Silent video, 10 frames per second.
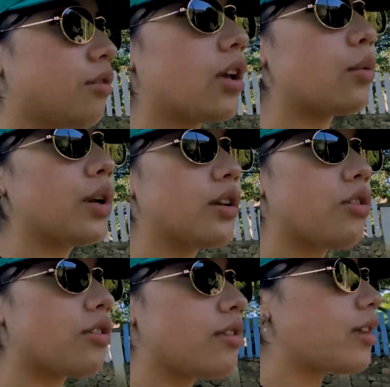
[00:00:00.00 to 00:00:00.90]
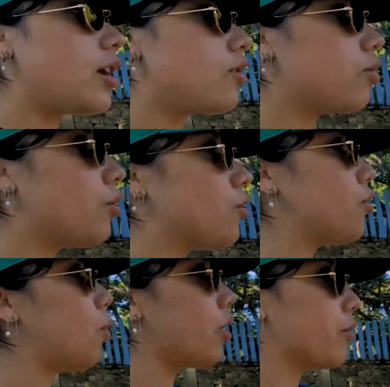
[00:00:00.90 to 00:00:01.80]
yeah, we just decided to go to
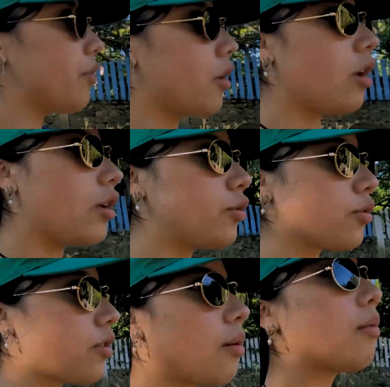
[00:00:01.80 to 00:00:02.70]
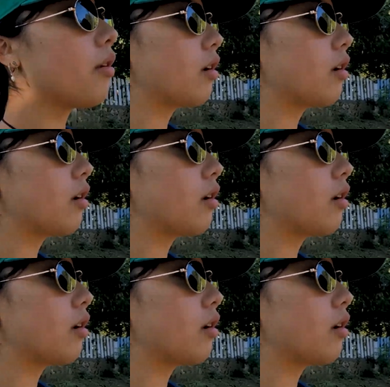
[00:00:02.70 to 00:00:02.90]
the waterfall, uh, to some